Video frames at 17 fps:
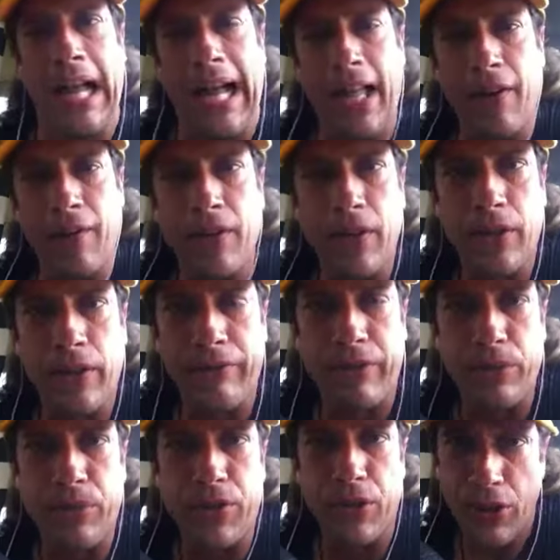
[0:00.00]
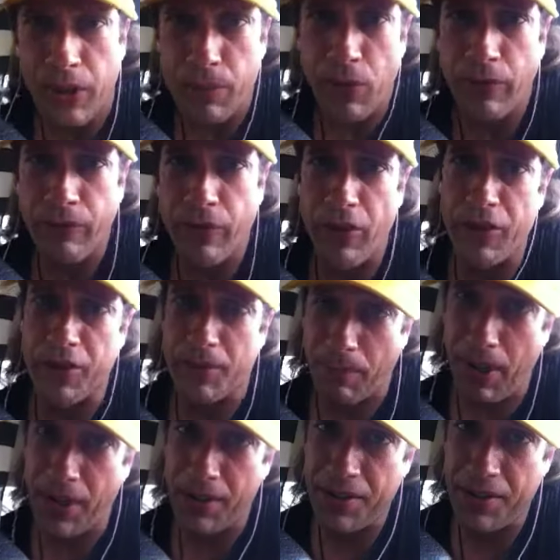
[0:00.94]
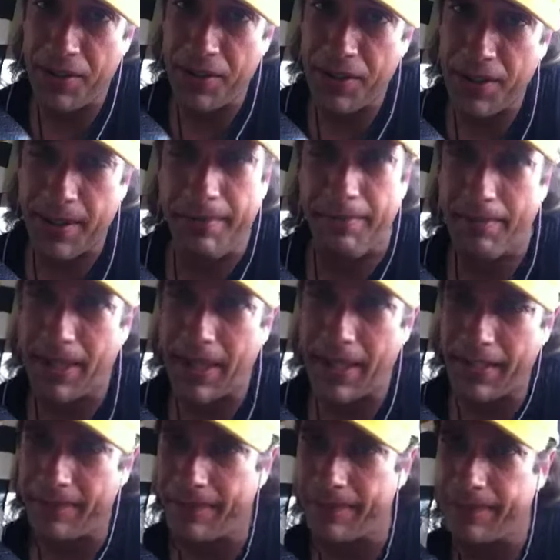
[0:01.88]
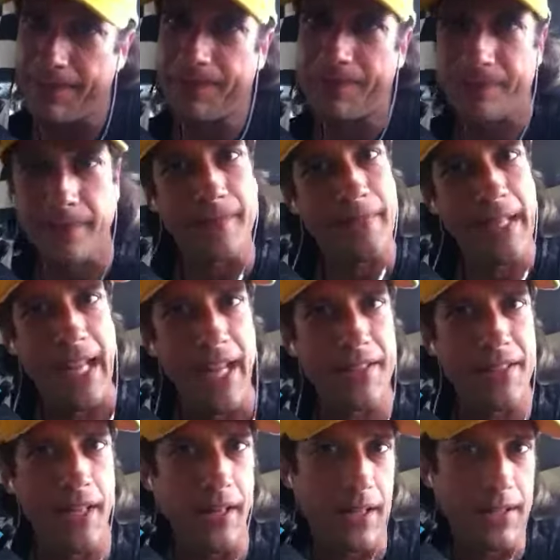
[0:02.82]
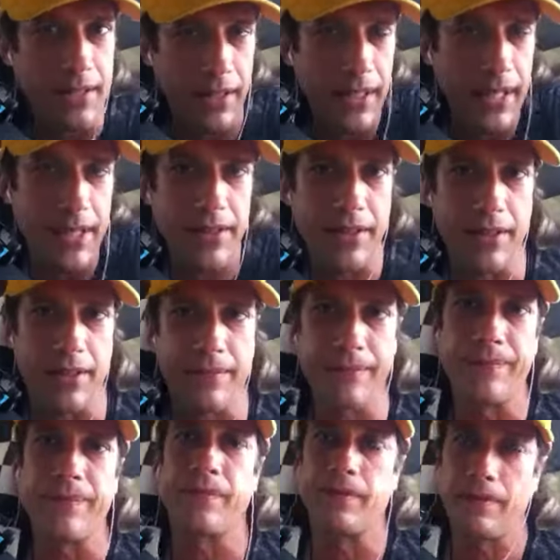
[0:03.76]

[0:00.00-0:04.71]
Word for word: I don't know if it was a good move for the sponsors, but as a consolation,